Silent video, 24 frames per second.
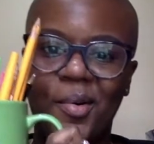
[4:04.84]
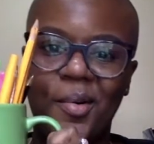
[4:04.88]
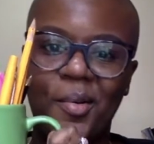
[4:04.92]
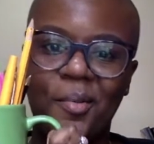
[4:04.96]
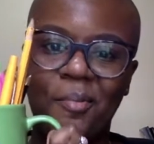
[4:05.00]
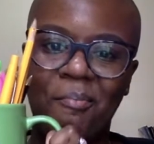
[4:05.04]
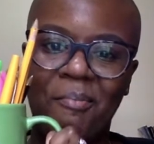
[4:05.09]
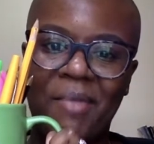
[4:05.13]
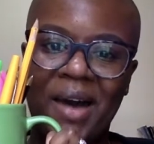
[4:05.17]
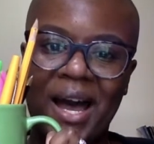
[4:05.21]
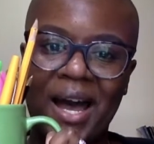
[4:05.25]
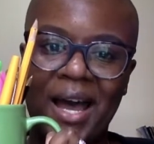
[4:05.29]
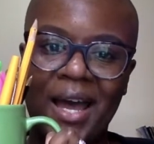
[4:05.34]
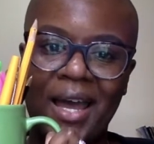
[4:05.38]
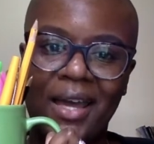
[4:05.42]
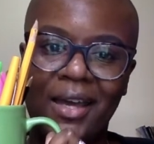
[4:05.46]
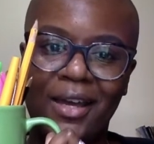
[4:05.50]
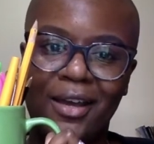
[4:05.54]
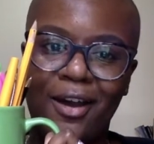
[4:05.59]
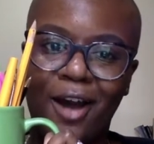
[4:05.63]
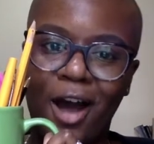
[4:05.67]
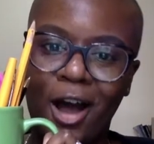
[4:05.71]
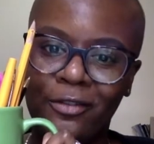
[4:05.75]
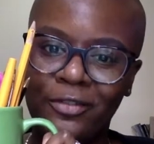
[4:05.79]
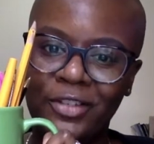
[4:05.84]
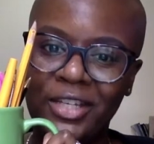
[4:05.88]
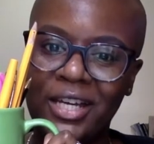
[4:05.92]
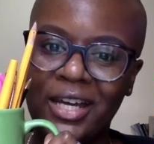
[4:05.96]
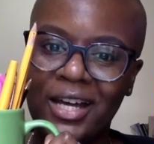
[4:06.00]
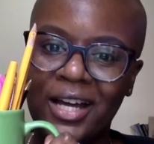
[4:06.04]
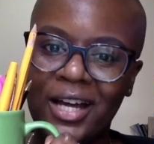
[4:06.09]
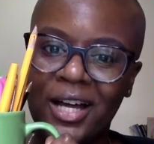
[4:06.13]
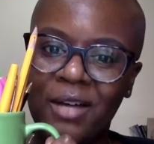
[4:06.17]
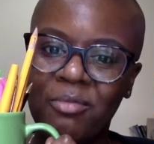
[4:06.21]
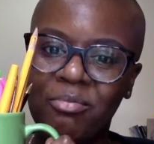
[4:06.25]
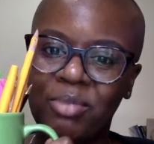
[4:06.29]
my coffee
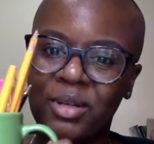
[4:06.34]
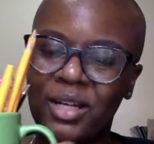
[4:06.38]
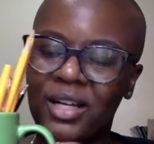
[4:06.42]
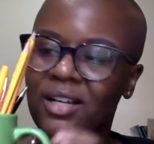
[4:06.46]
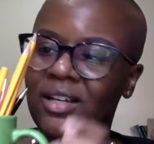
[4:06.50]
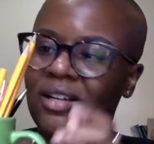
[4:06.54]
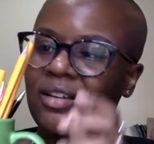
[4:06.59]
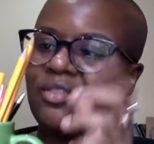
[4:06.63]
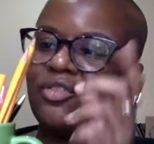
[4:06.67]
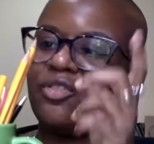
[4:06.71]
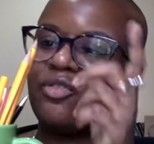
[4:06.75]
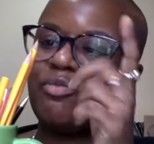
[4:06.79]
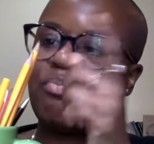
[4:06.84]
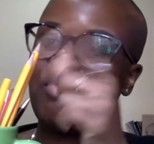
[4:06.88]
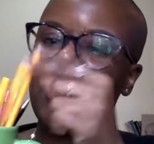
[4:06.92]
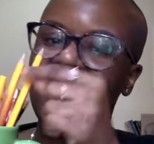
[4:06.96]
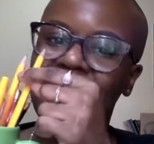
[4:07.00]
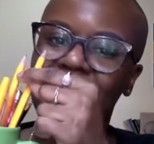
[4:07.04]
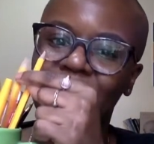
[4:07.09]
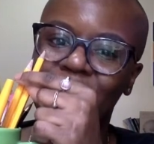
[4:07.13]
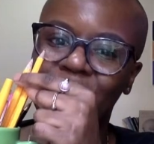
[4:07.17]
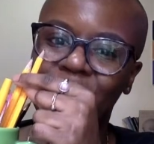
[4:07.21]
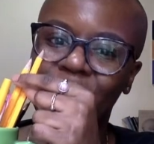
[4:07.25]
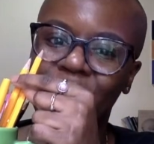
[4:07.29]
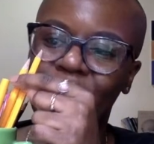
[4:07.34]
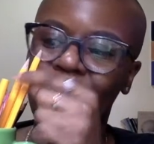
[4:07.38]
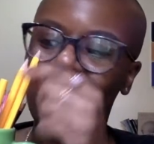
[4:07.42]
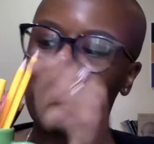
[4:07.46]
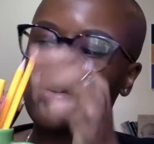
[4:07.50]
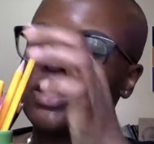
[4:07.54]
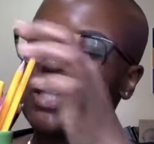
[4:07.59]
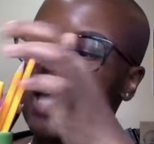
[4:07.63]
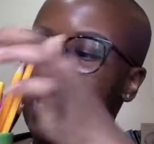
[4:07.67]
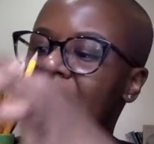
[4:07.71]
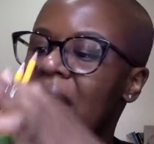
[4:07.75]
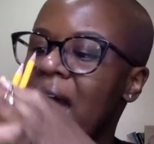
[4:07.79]
cup of pencils,
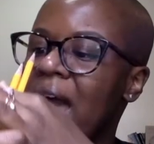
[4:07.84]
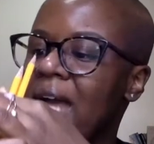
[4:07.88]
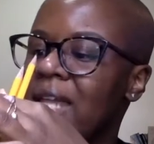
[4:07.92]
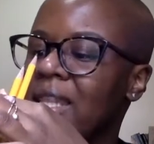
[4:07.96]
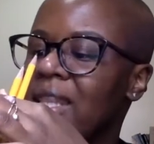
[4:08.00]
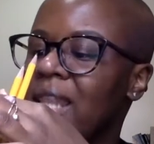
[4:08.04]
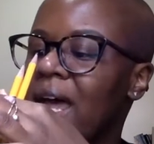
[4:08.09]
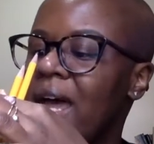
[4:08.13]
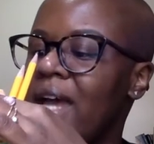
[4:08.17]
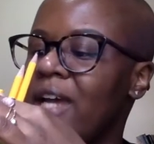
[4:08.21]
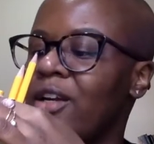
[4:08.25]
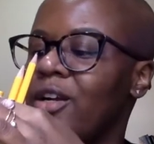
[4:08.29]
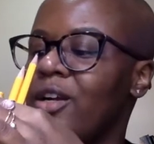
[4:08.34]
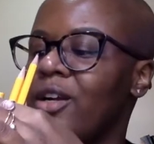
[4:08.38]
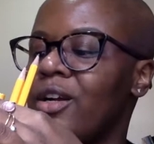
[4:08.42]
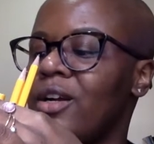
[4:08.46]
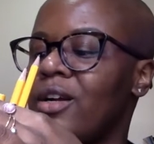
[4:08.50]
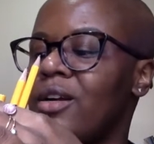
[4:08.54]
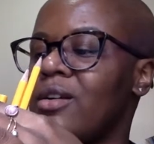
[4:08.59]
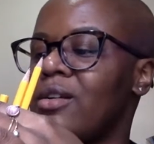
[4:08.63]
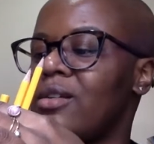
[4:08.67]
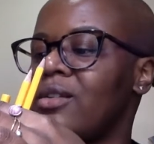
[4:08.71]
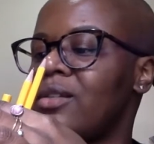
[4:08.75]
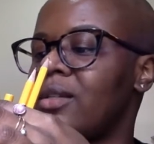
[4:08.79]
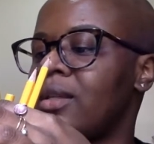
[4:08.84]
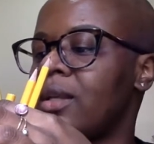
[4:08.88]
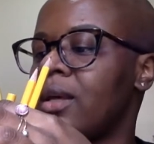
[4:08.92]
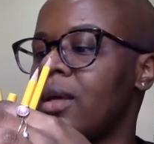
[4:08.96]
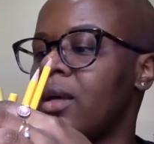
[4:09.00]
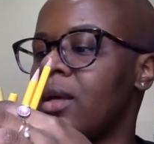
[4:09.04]
highlighters.